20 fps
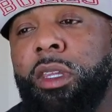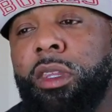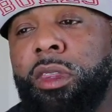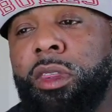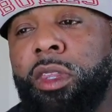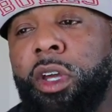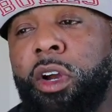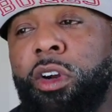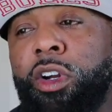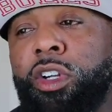
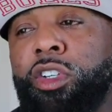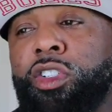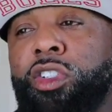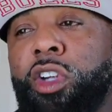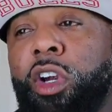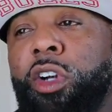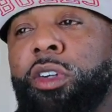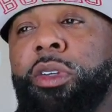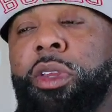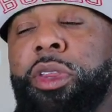there are
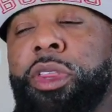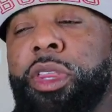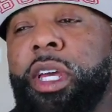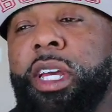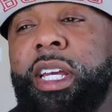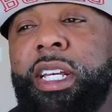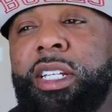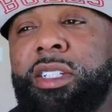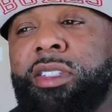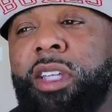certain
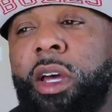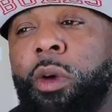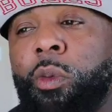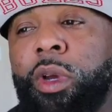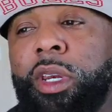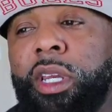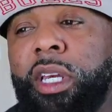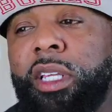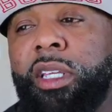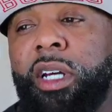things that
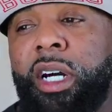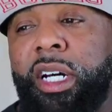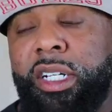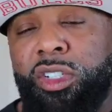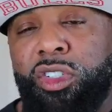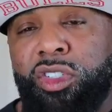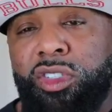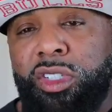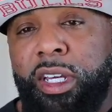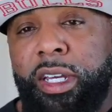we need to
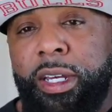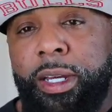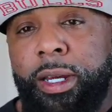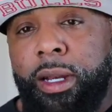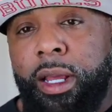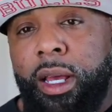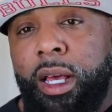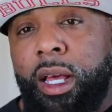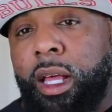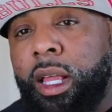
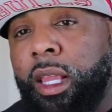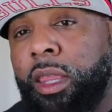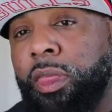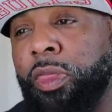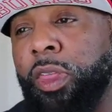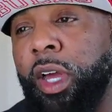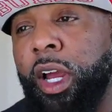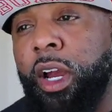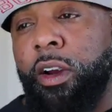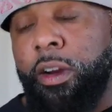understand.
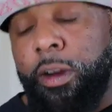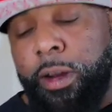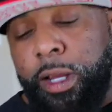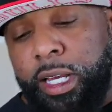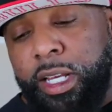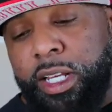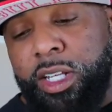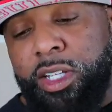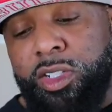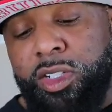There
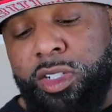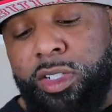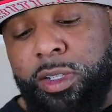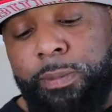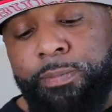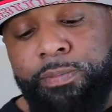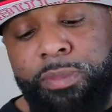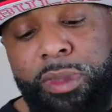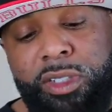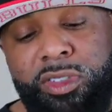is
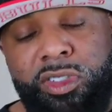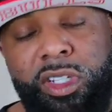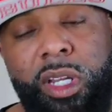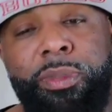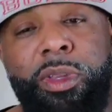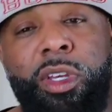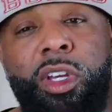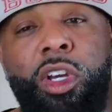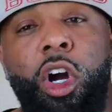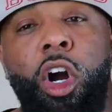
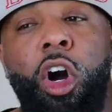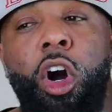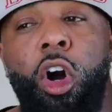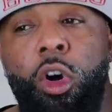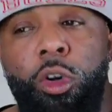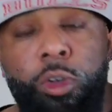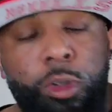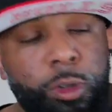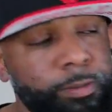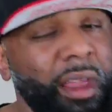something
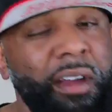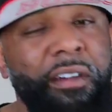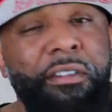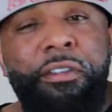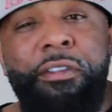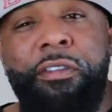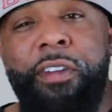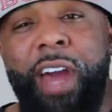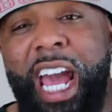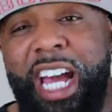called
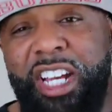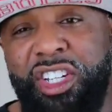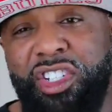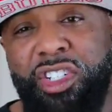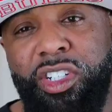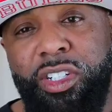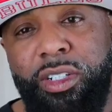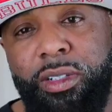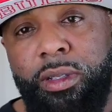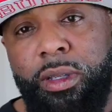
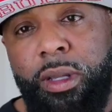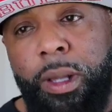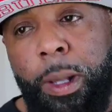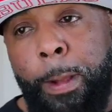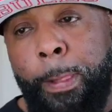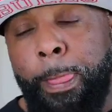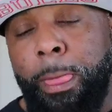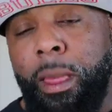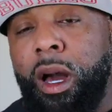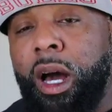fascia.
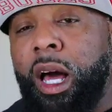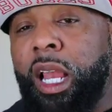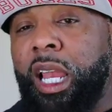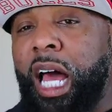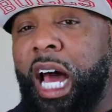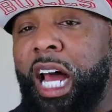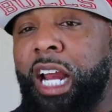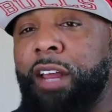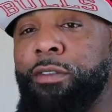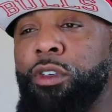A
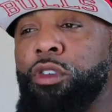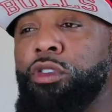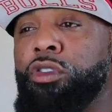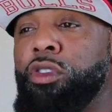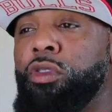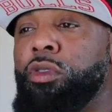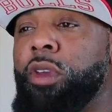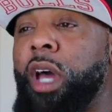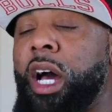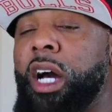lot of you
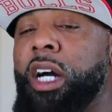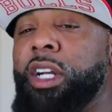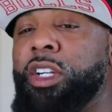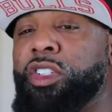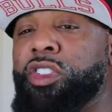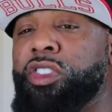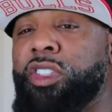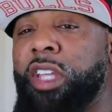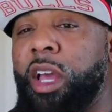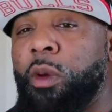do not
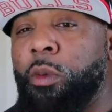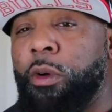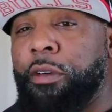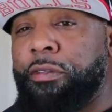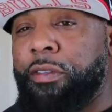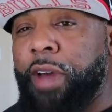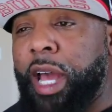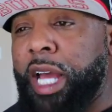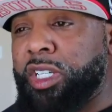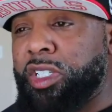understand what
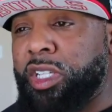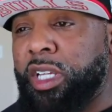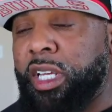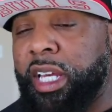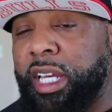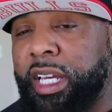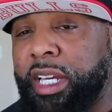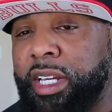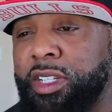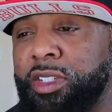fascia
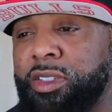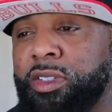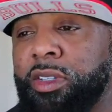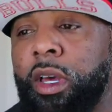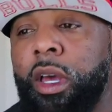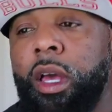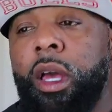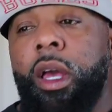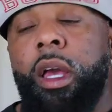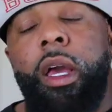is.
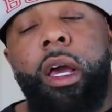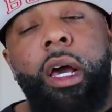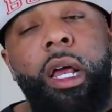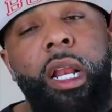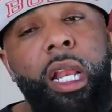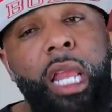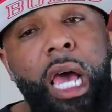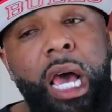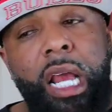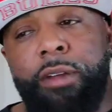and
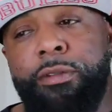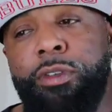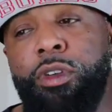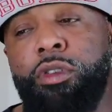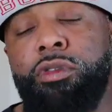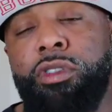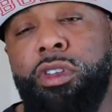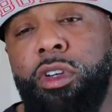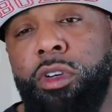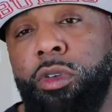a lot of
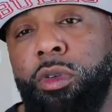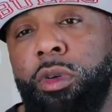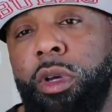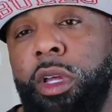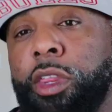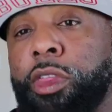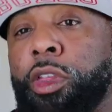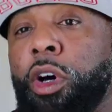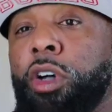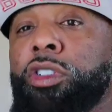you do.
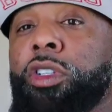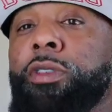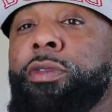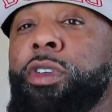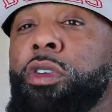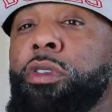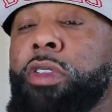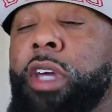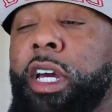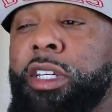Those of
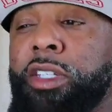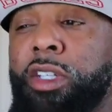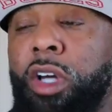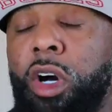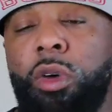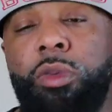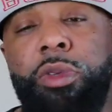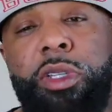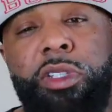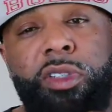you that
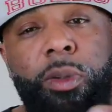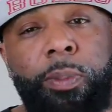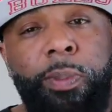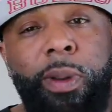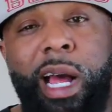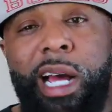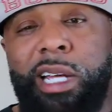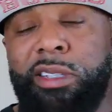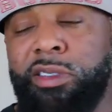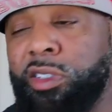don't, this
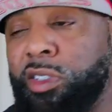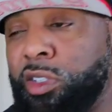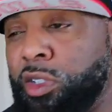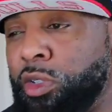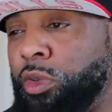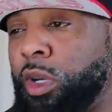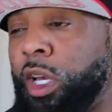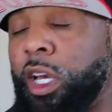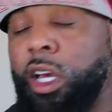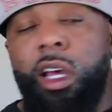applies to
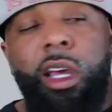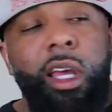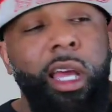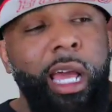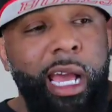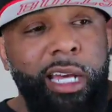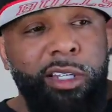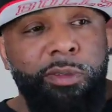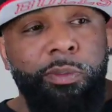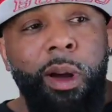you.
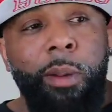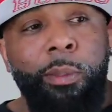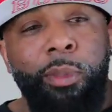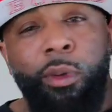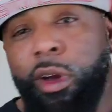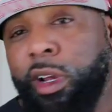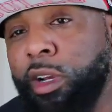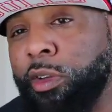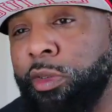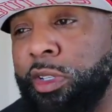As my
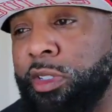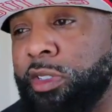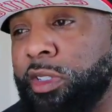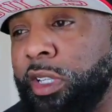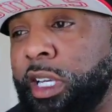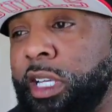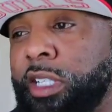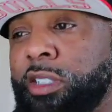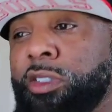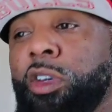boy Chris
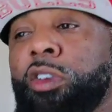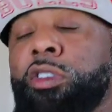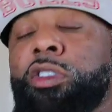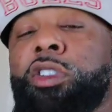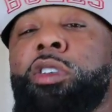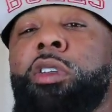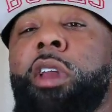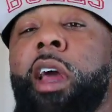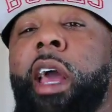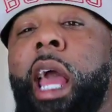says, those of
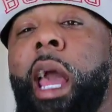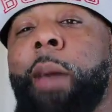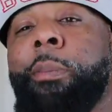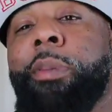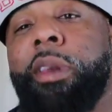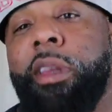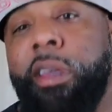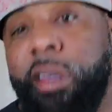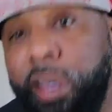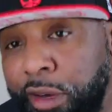you that
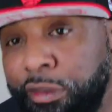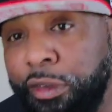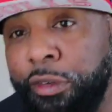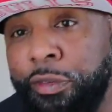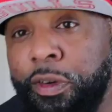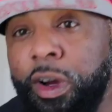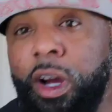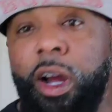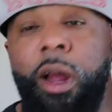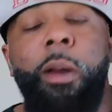happen to give a
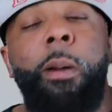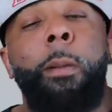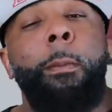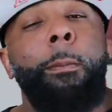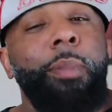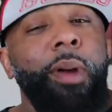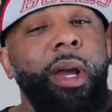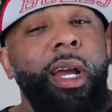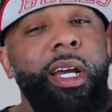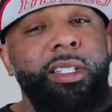
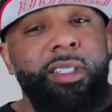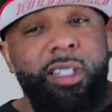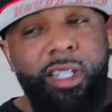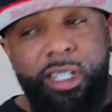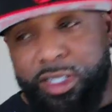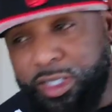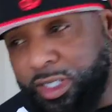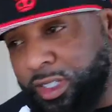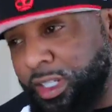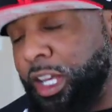fuck, pay
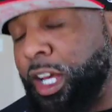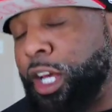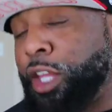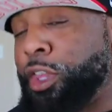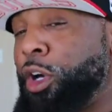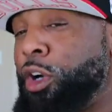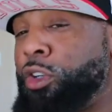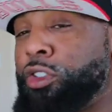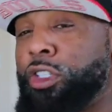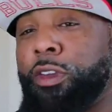attention.
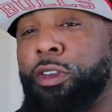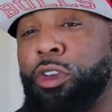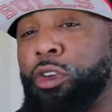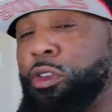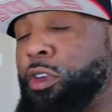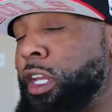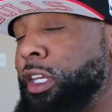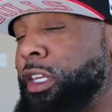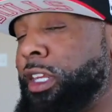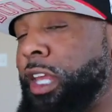Those of
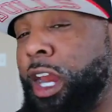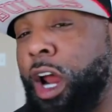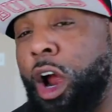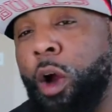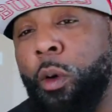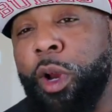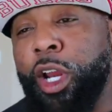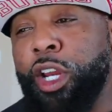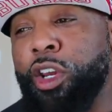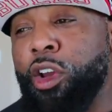you that
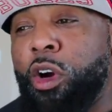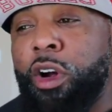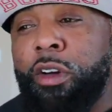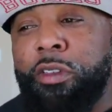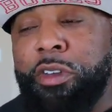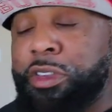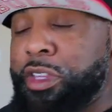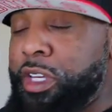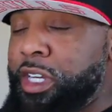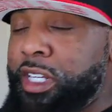already know
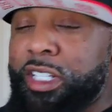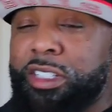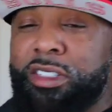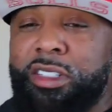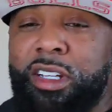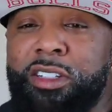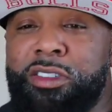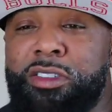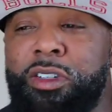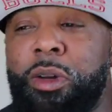everything, this
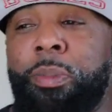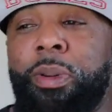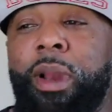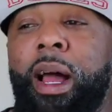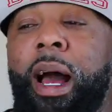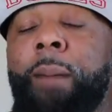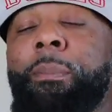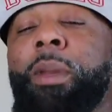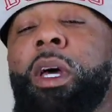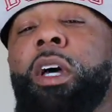doesn't
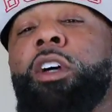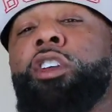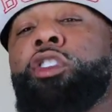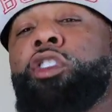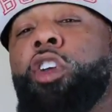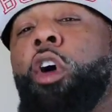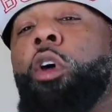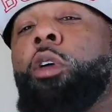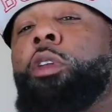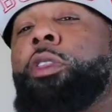apply.
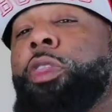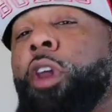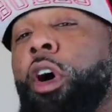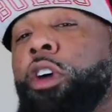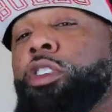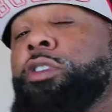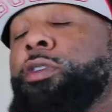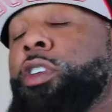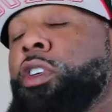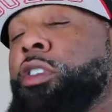So
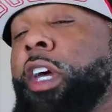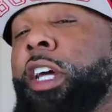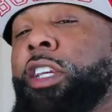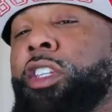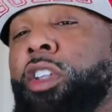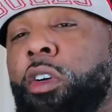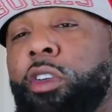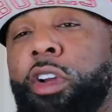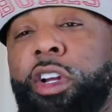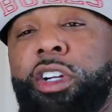those of you that
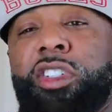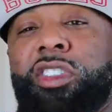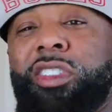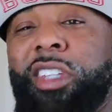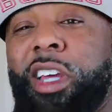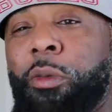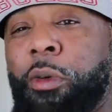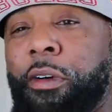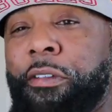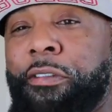don't
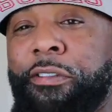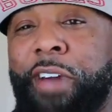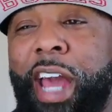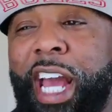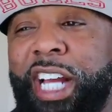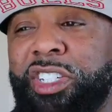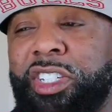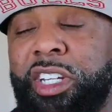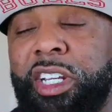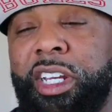understand what
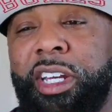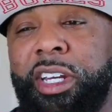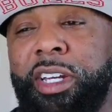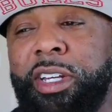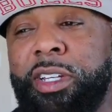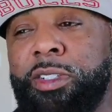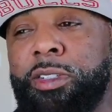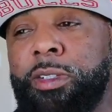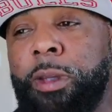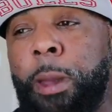fascia
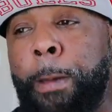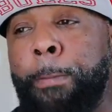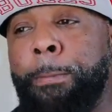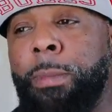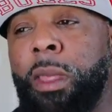is